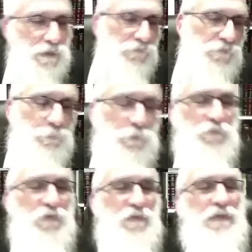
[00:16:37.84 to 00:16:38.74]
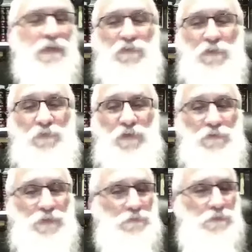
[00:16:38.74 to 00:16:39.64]
If a person thinks to
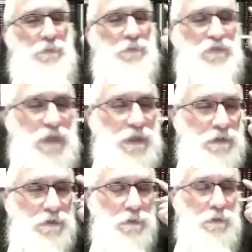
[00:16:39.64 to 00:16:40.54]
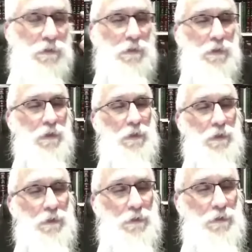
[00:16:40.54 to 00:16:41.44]
himself, Dr. Rebbe is saying
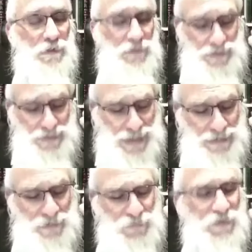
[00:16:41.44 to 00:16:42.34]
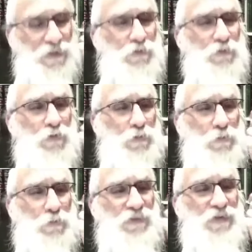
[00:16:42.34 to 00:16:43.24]
that any sin you
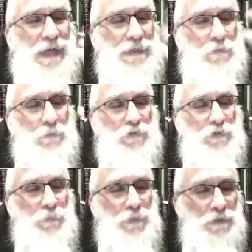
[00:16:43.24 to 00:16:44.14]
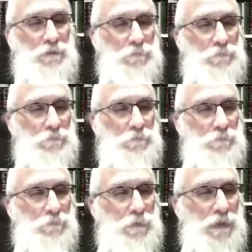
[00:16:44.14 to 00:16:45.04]
do is idol worshiping.
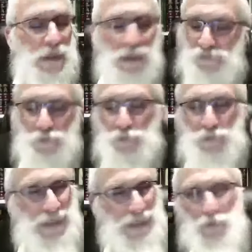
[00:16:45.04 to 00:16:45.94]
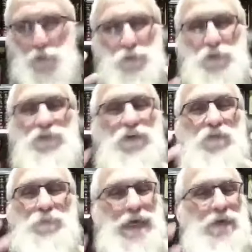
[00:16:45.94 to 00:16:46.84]
So you can't hold
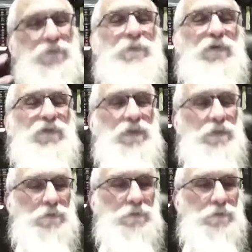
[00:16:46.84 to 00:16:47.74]
yourself back from the sin.